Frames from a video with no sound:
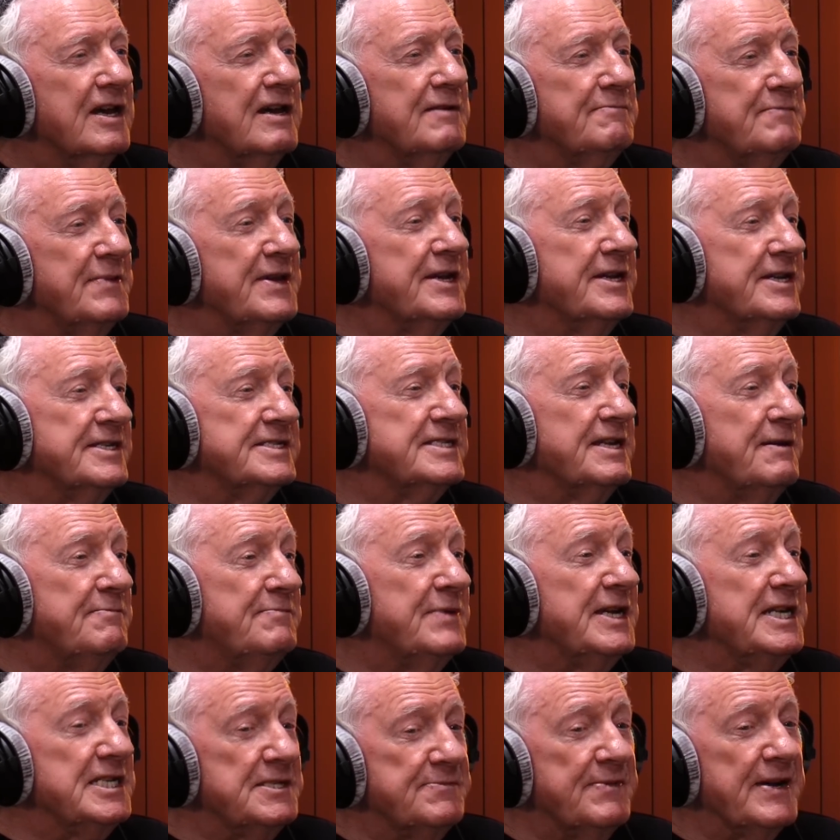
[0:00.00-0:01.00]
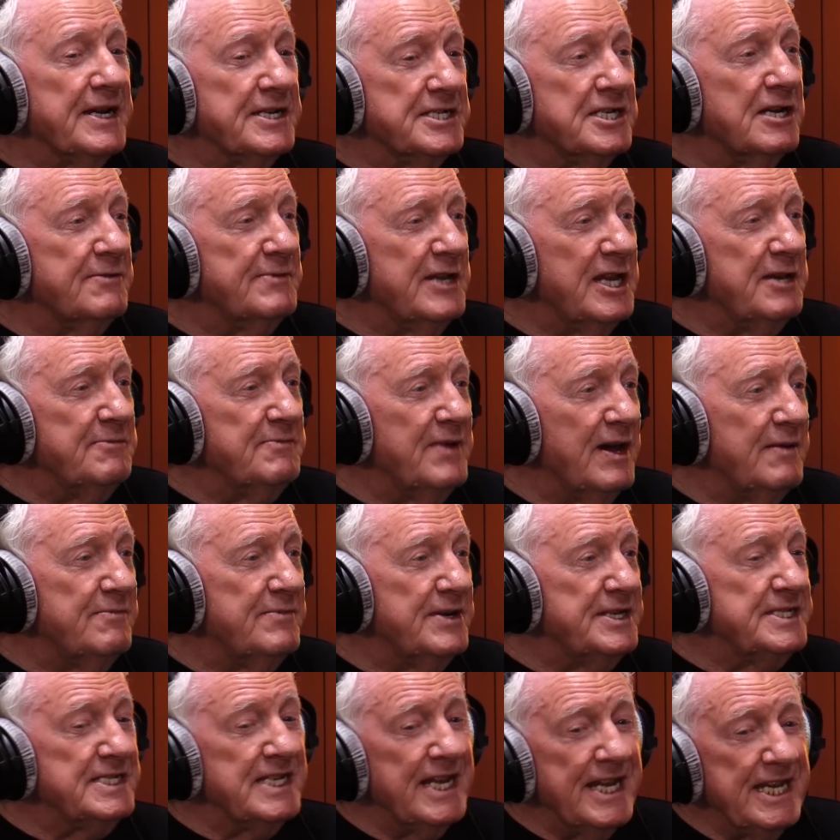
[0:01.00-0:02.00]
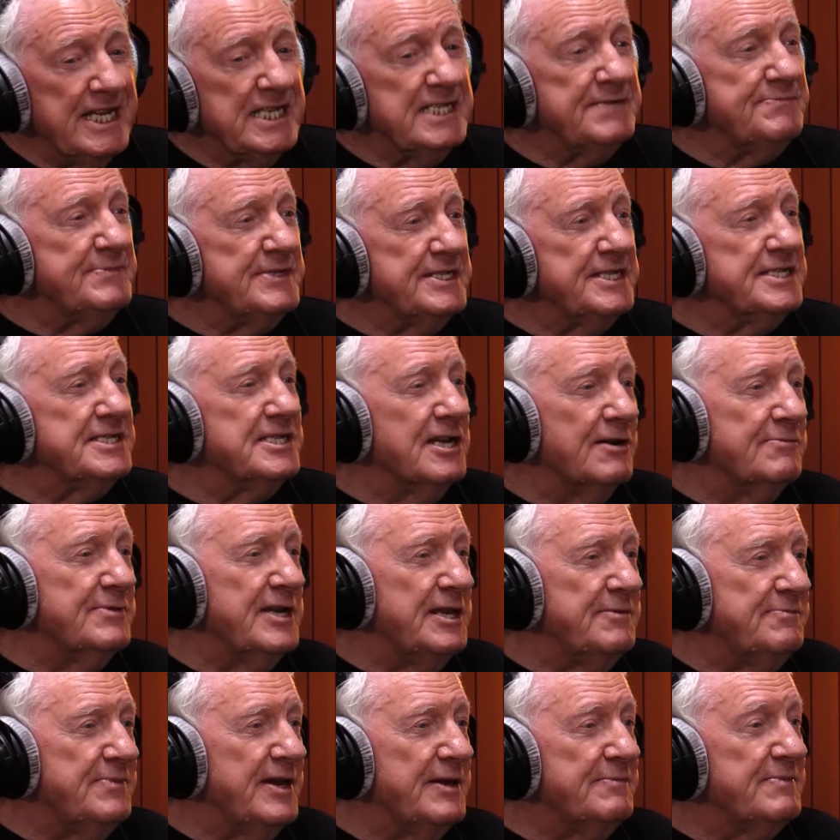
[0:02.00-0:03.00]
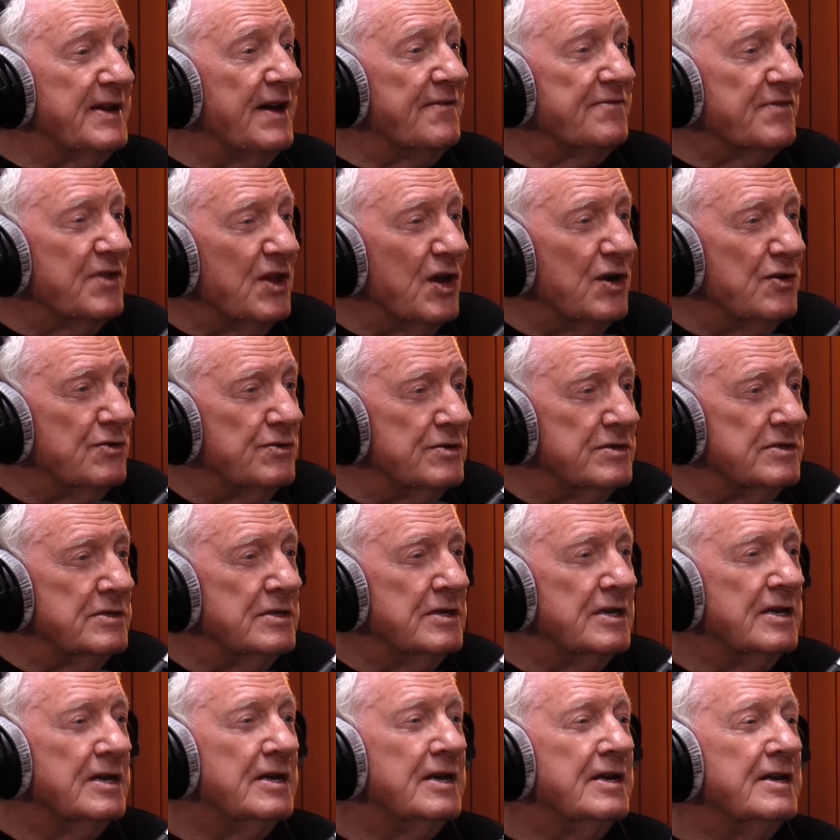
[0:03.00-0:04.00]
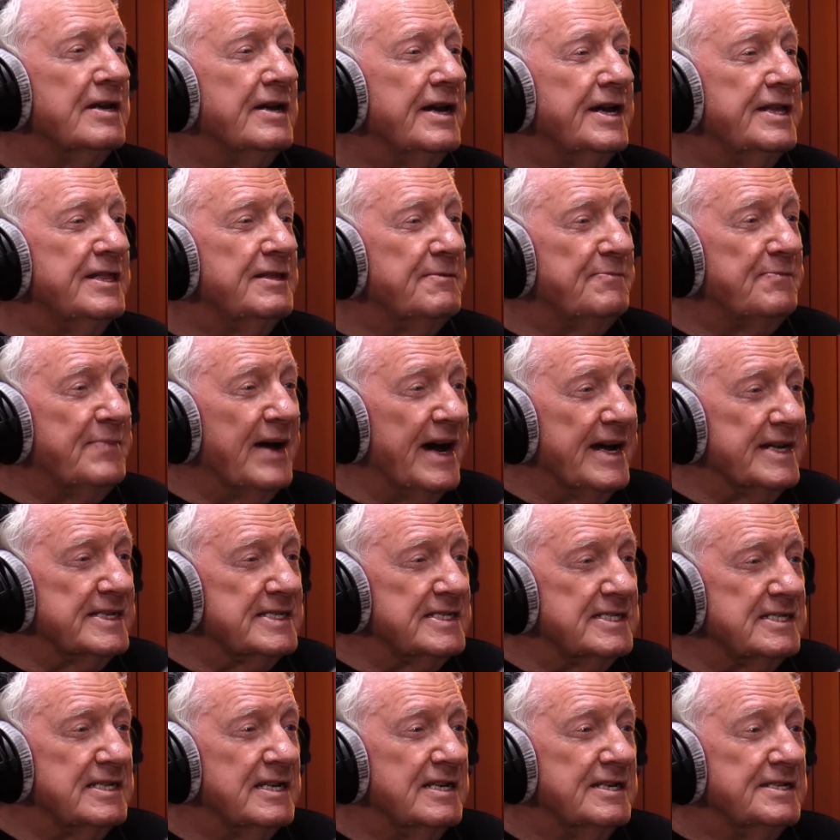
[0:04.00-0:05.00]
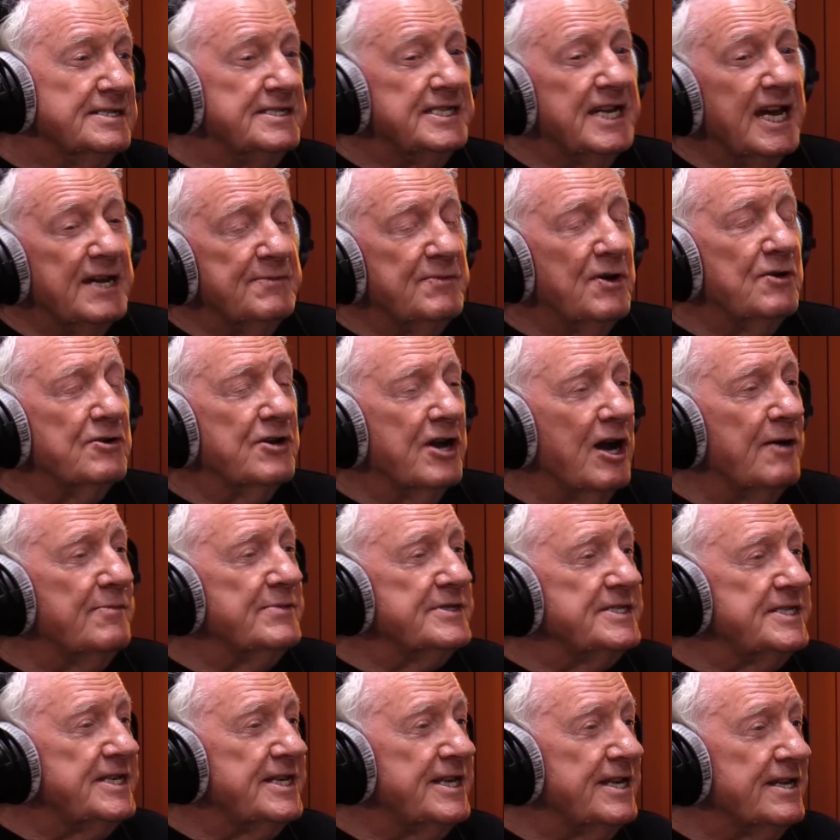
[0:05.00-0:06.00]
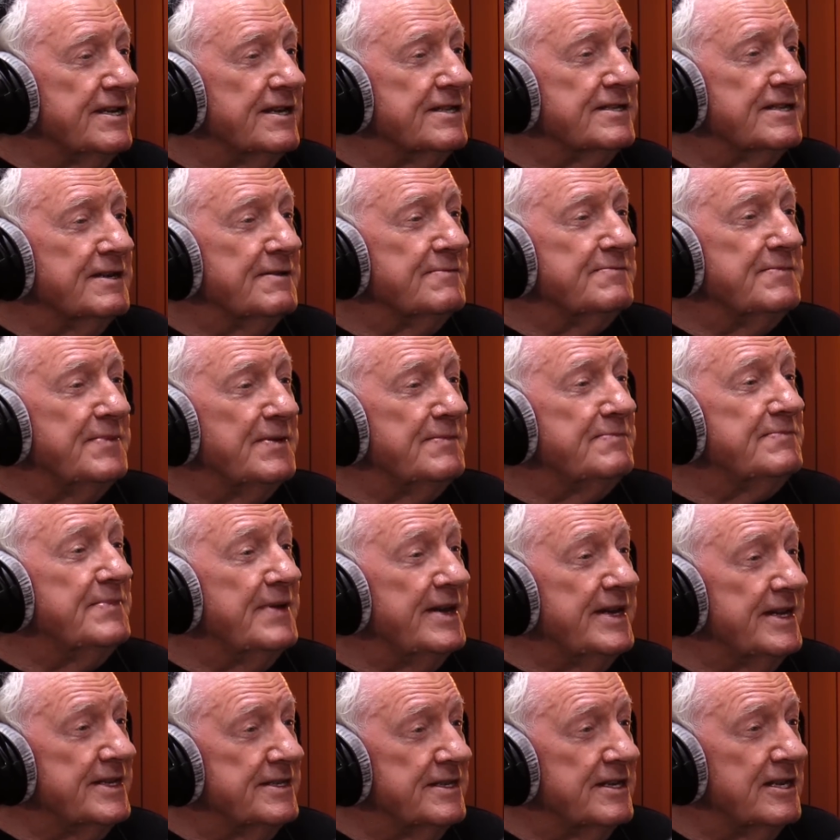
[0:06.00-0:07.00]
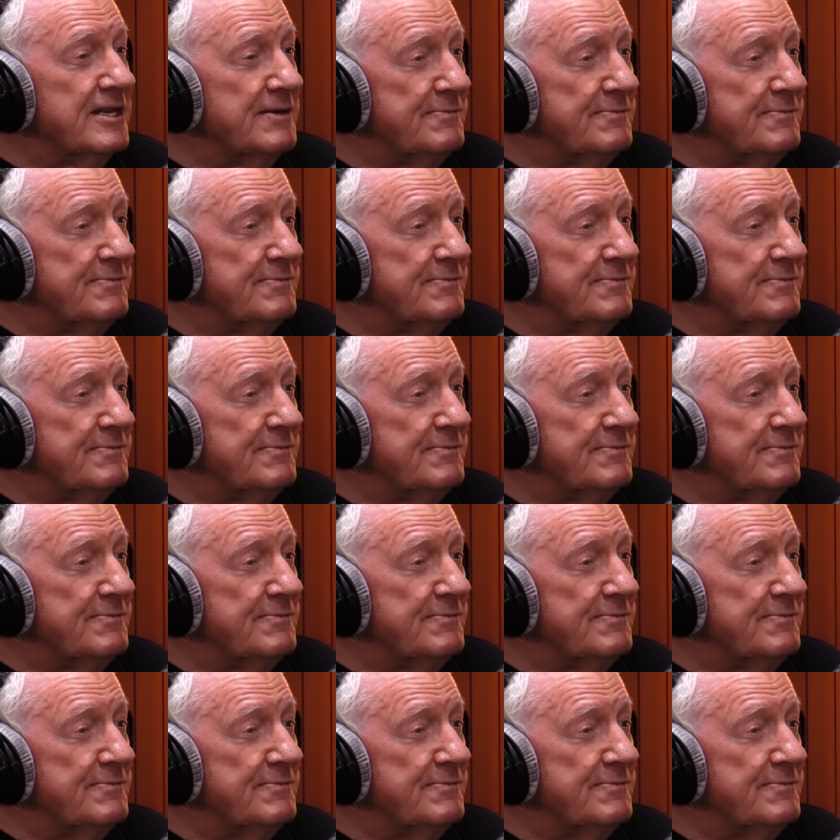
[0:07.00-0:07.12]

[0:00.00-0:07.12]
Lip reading: because it brings back so many memories, links me to so many people I've known in the past. Damo commented on that bit I'd done